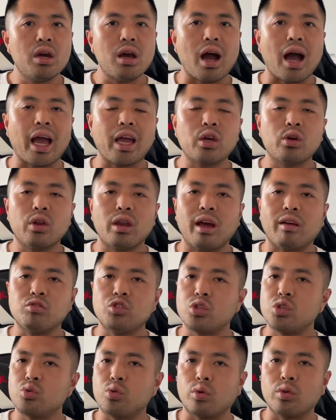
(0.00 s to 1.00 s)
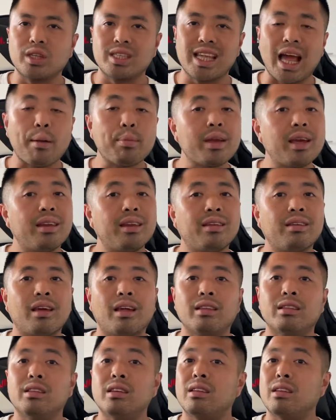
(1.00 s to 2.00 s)
I could have just thrown the Zap Cannon
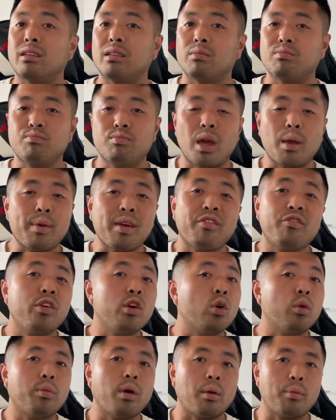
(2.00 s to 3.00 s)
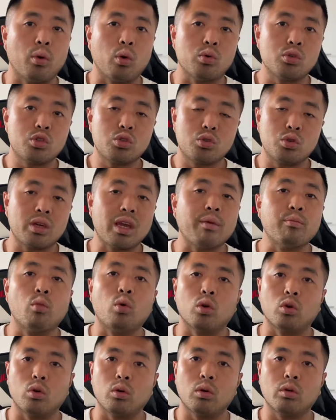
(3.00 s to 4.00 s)
and did maybe a few bubbles to get
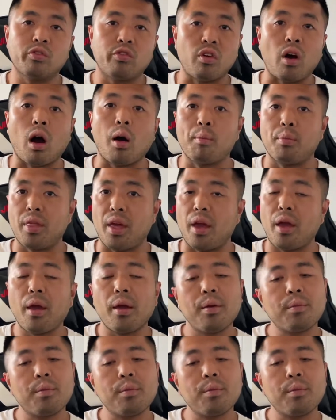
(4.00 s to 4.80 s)
more farm there.